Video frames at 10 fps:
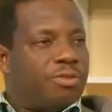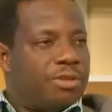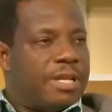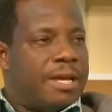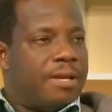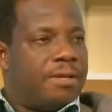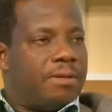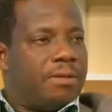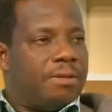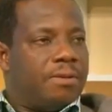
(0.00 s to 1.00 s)
today
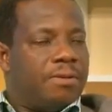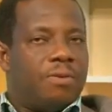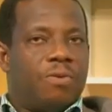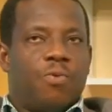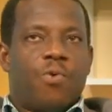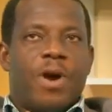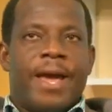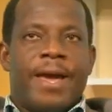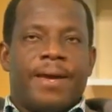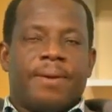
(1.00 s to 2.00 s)

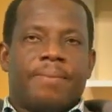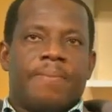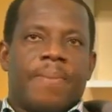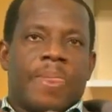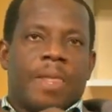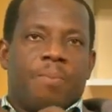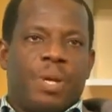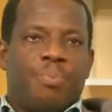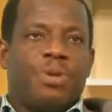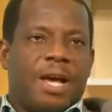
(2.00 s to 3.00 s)
where
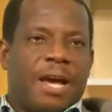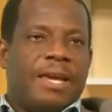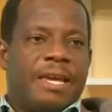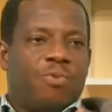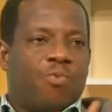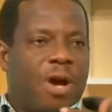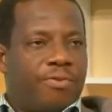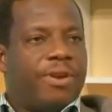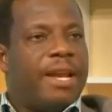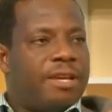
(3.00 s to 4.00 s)
people are in one
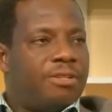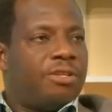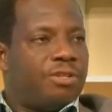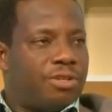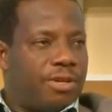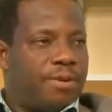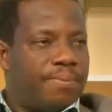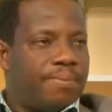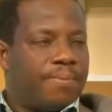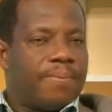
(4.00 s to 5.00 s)
relationship
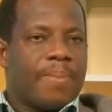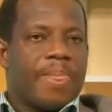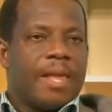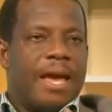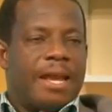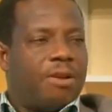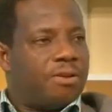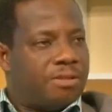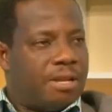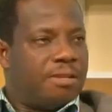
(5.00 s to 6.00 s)
and are
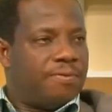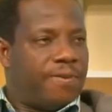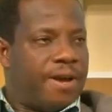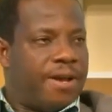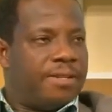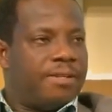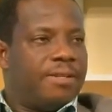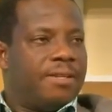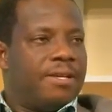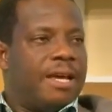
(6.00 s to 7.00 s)
not satisfied
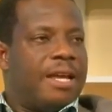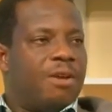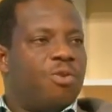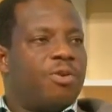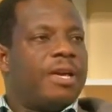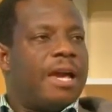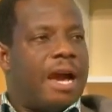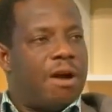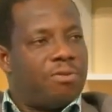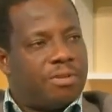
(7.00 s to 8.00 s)
and are looking
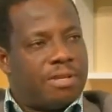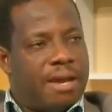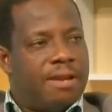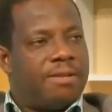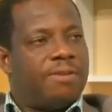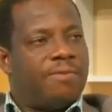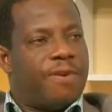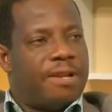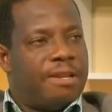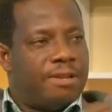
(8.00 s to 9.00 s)
outside
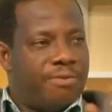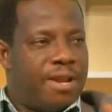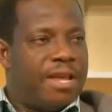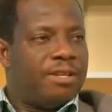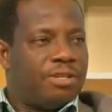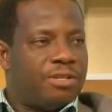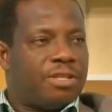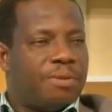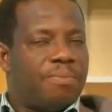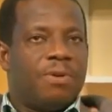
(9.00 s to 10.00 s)
for another
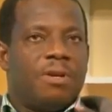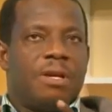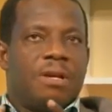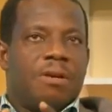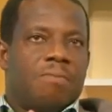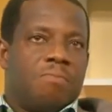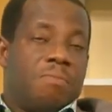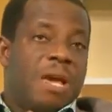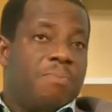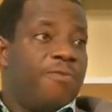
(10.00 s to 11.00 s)
relationship,
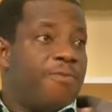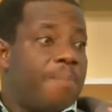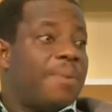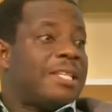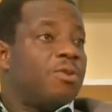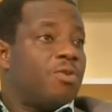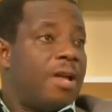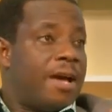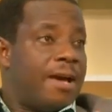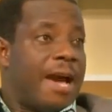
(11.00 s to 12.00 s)
maybe for a
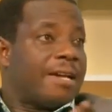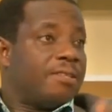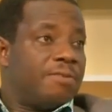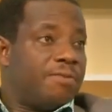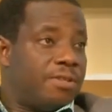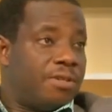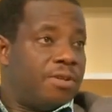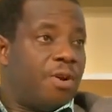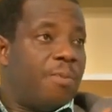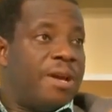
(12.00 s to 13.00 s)
particular activity
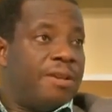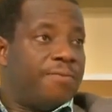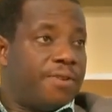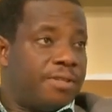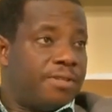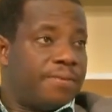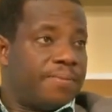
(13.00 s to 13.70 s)
or benefit.